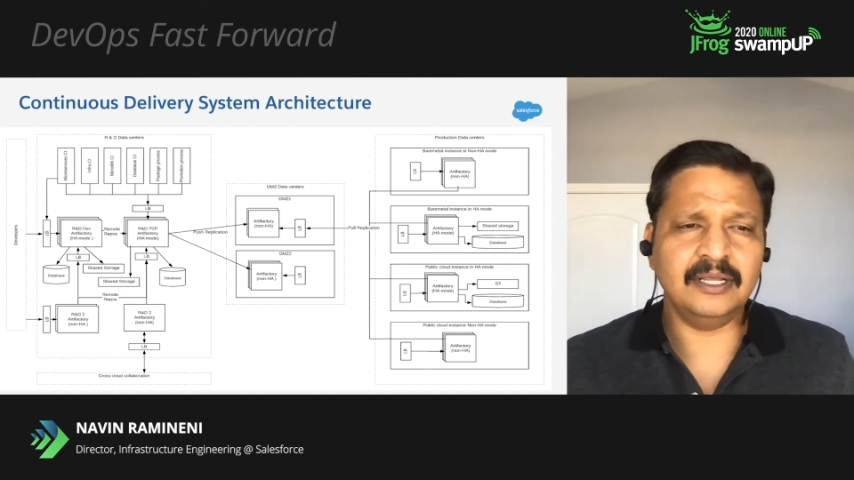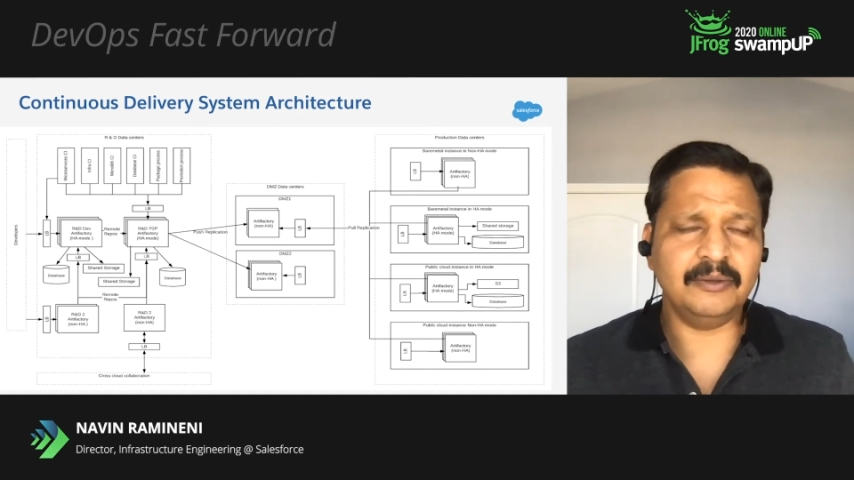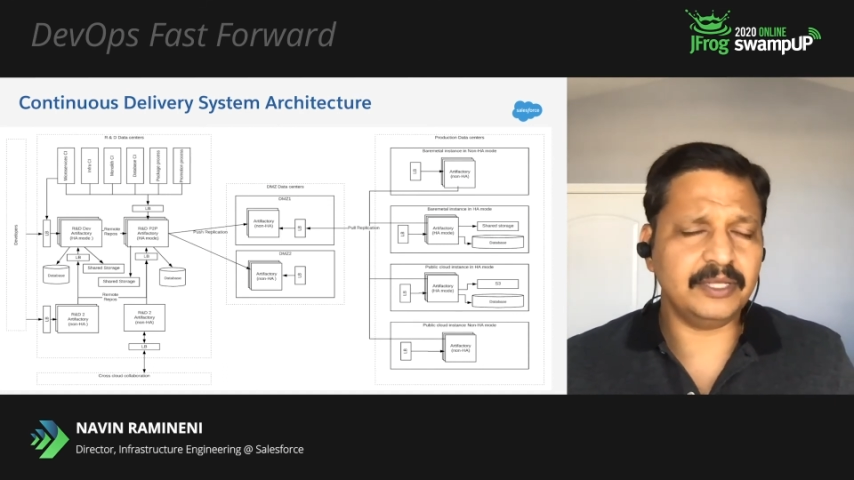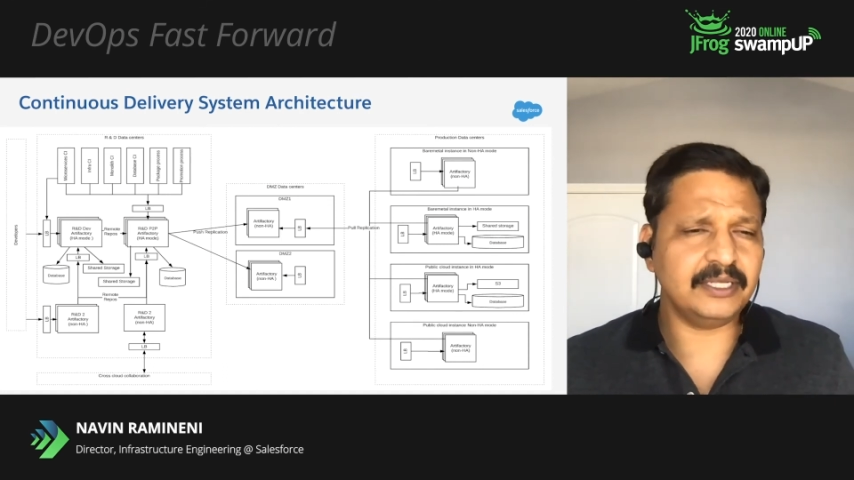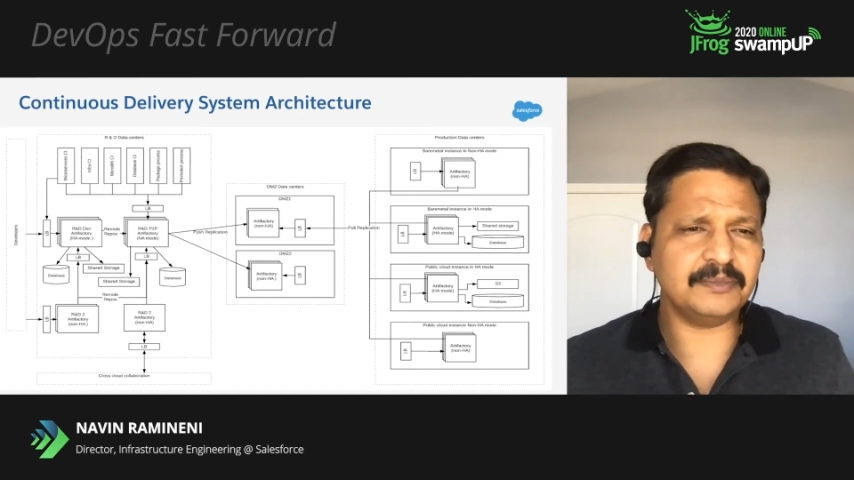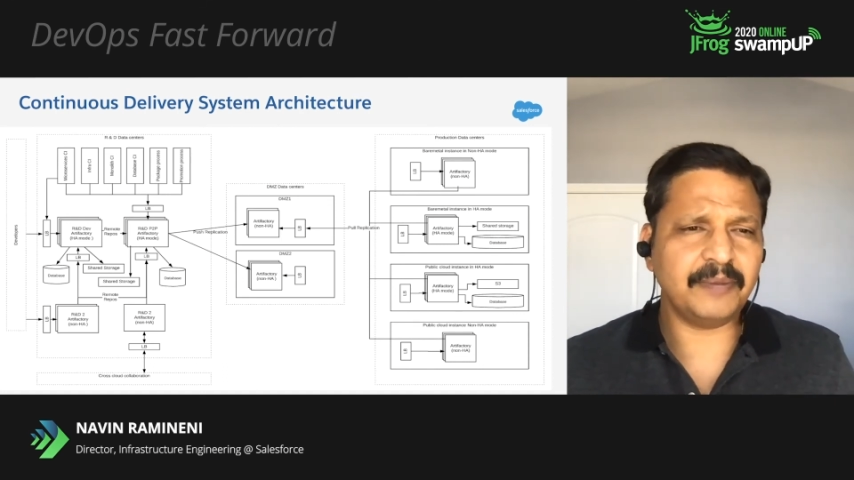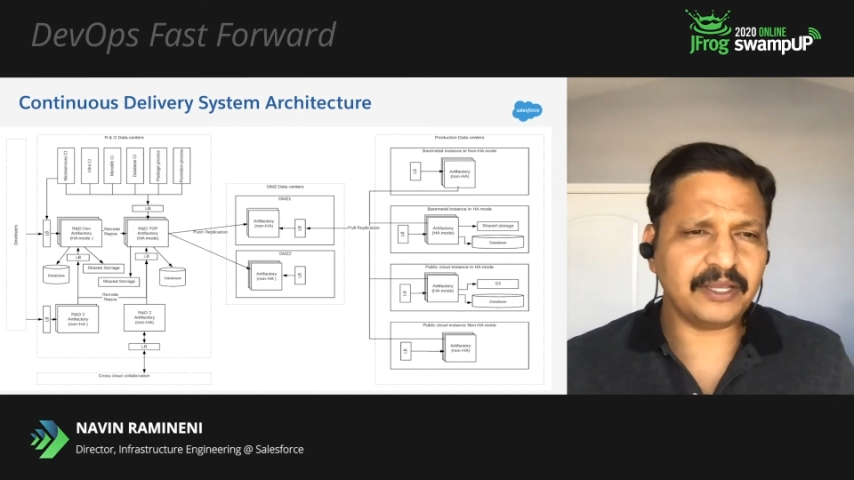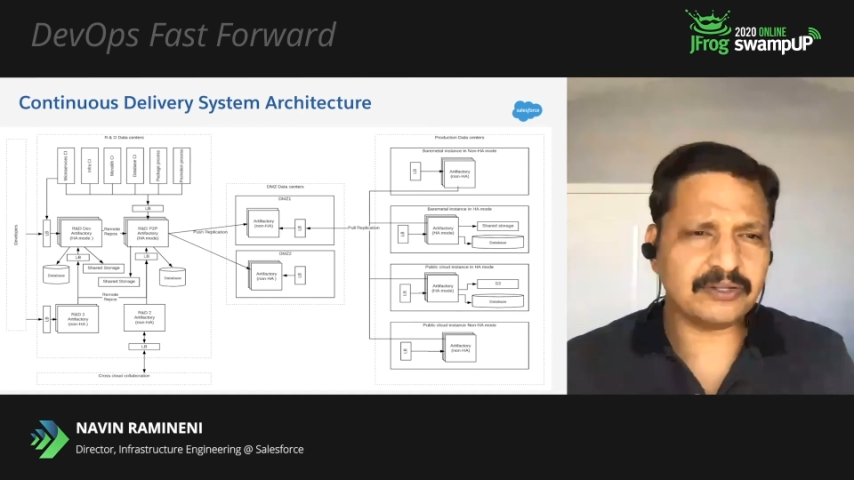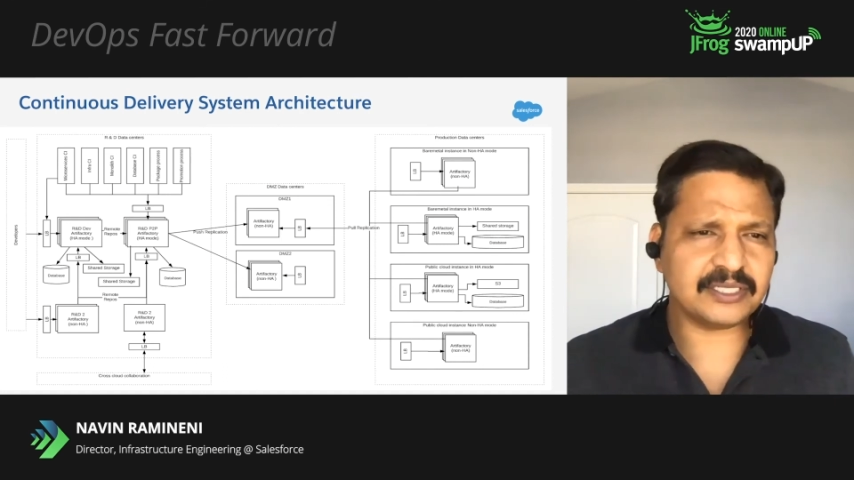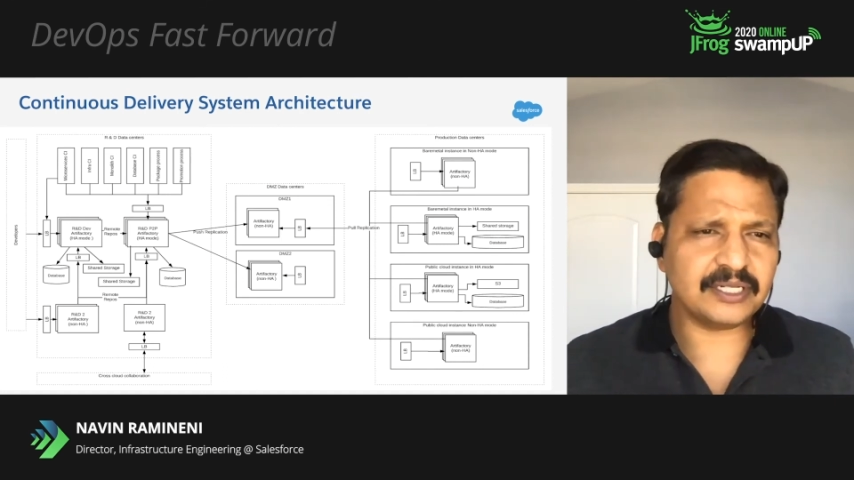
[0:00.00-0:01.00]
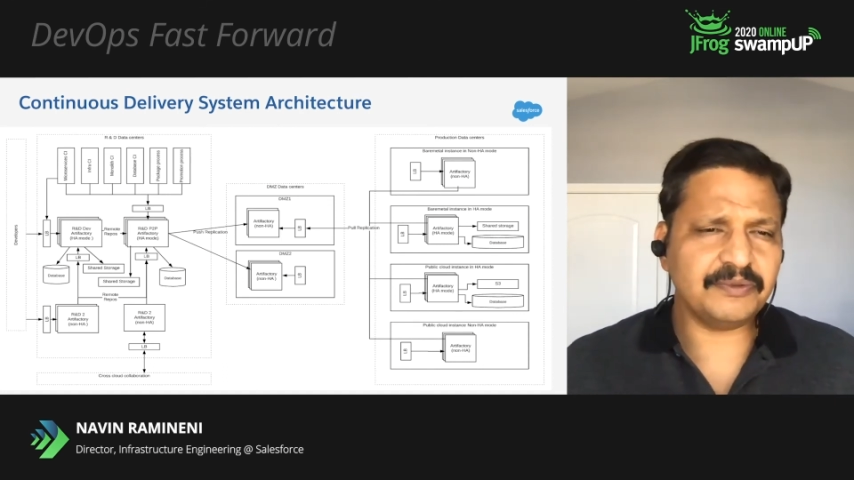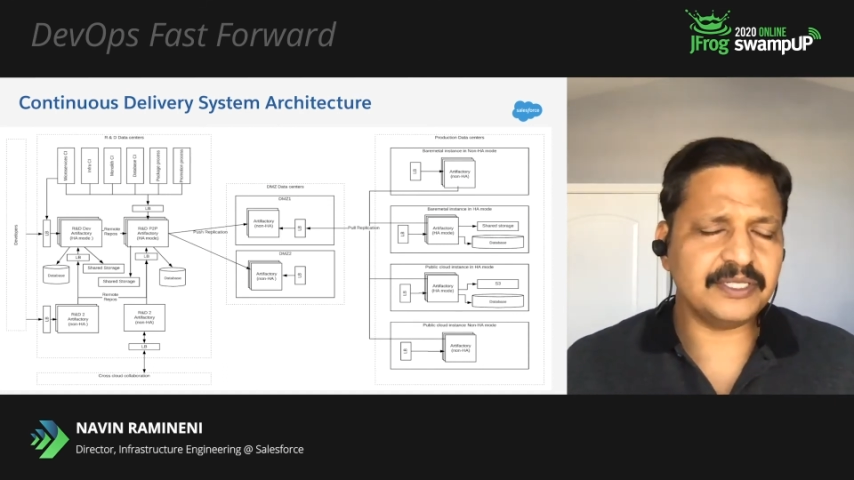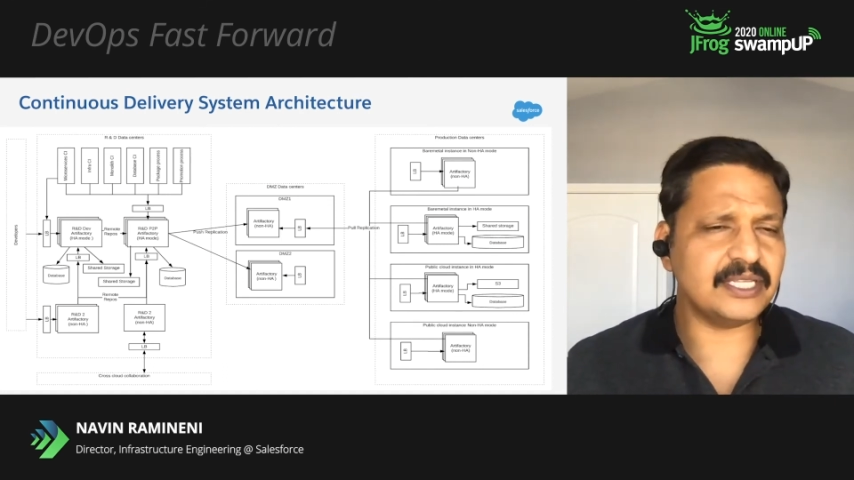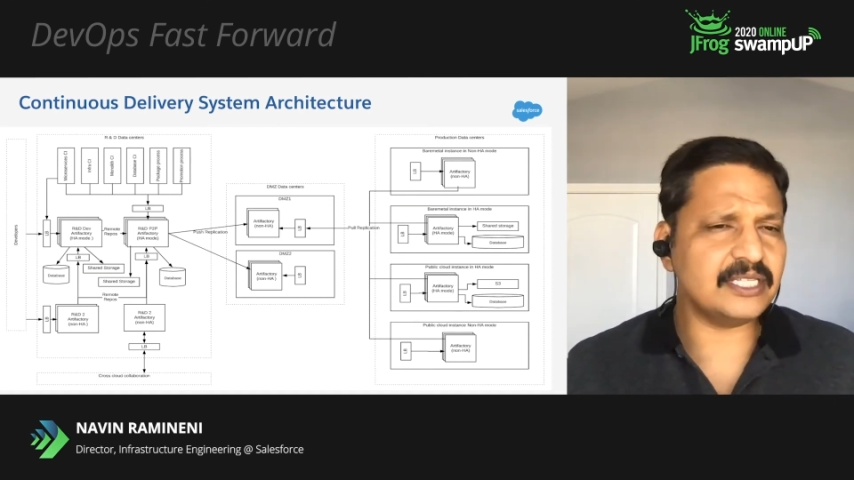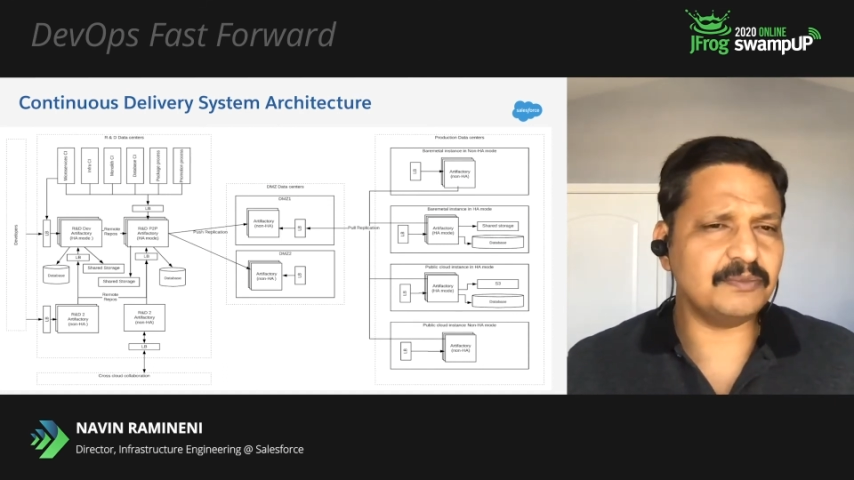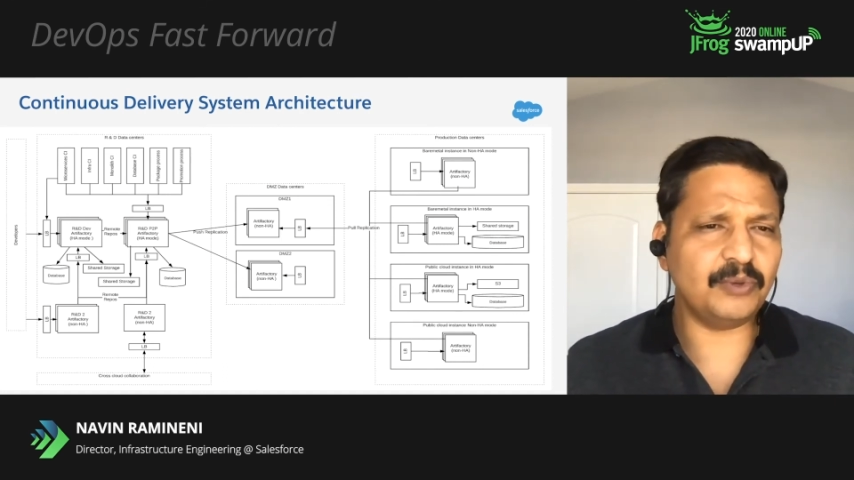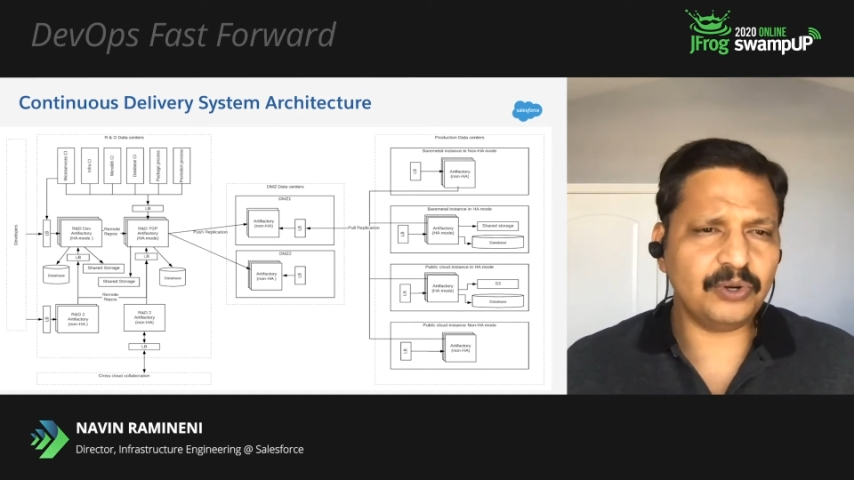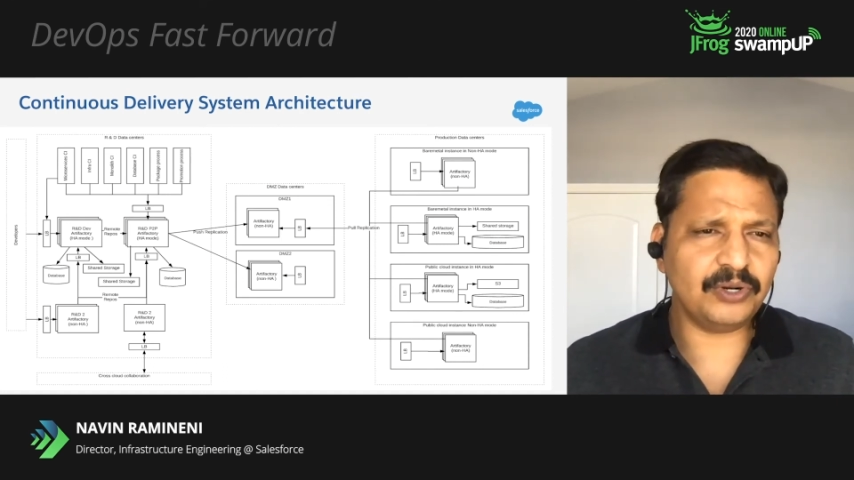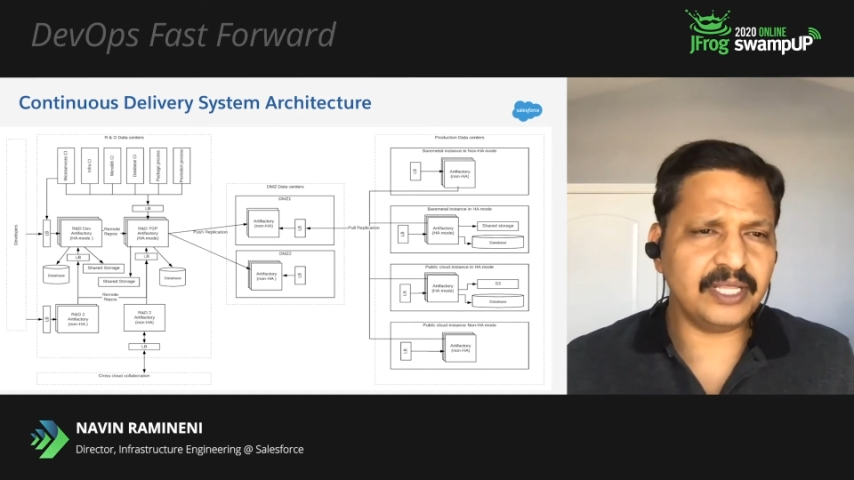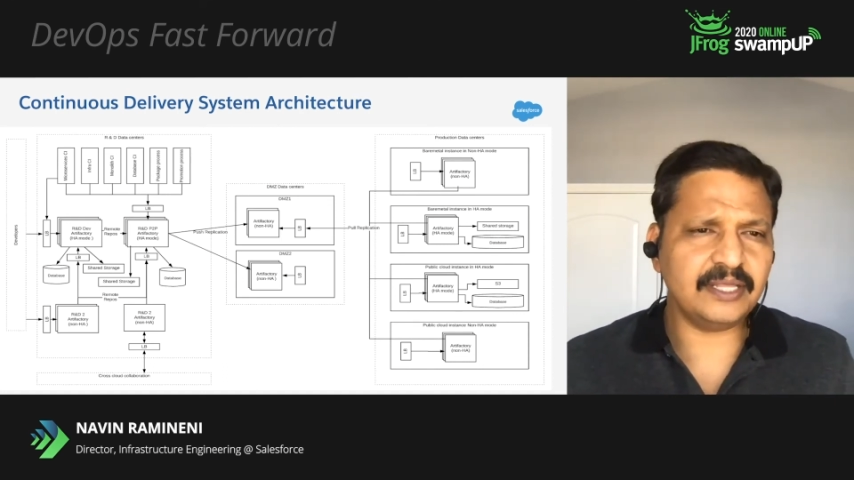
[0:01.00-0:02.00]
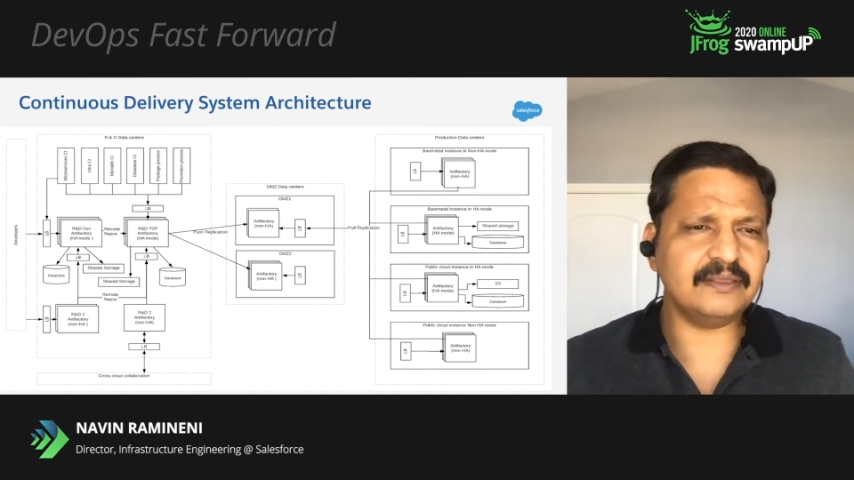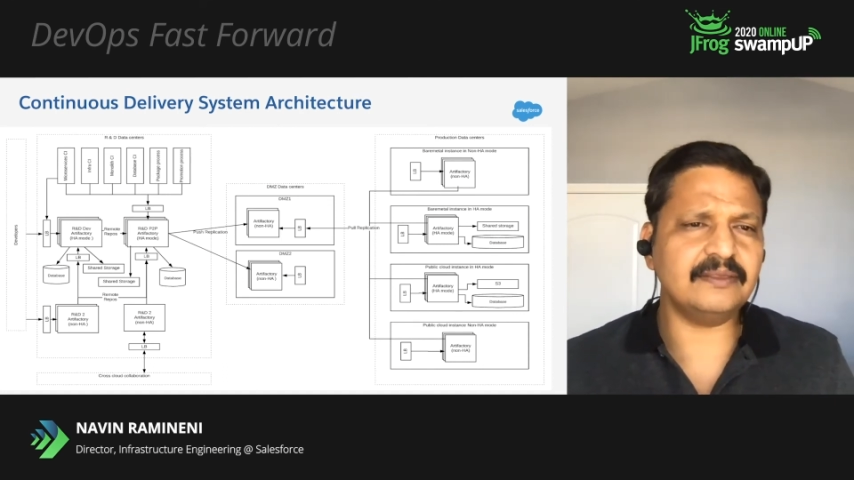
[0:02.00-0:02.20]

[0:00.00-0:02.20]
whether it's microservices, monolith,